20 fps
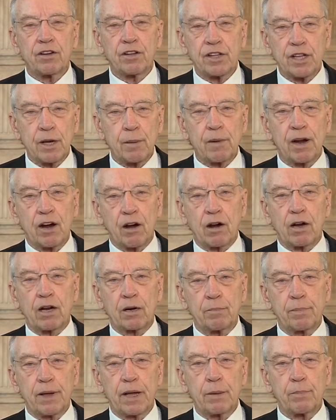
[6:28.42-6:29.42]
to the
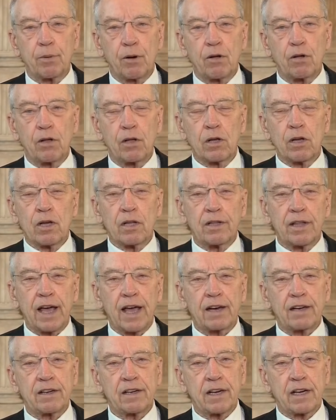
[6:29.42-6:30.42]
American people
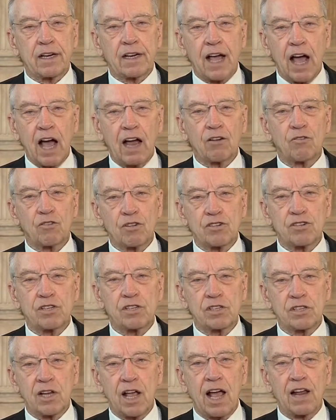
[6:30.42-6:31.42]
that Congress
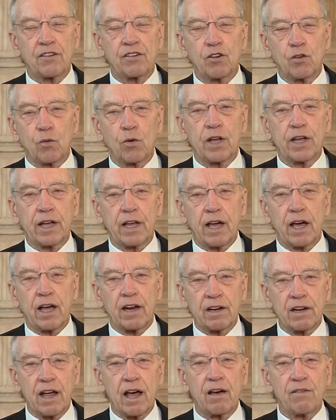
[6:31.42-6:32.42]
is not doing
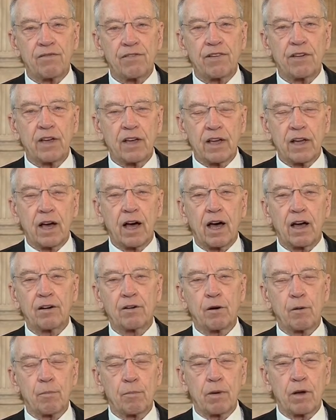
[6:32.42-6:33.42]
enough
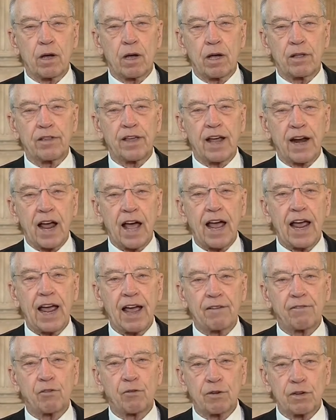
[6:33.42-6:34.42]
that I
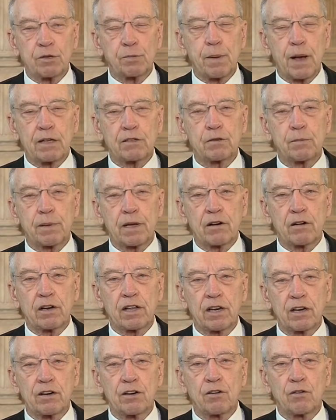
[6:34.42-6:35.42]
have a
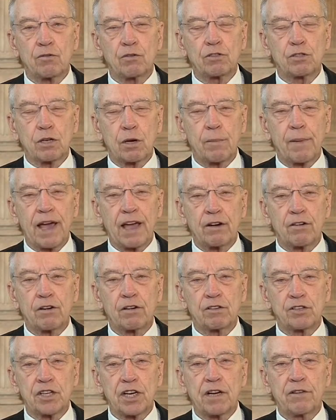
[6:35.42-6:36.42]
responsibility to do as
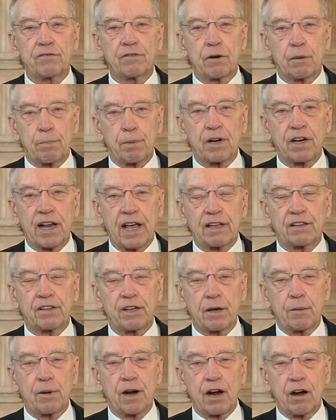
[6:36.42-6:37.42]
commander-in-chief to protect
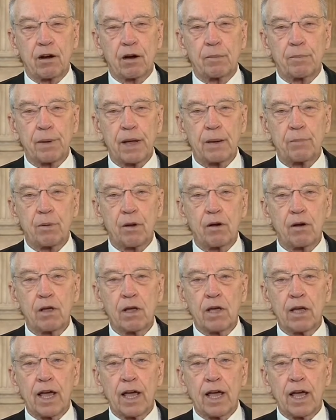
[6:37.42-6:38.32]
the American people,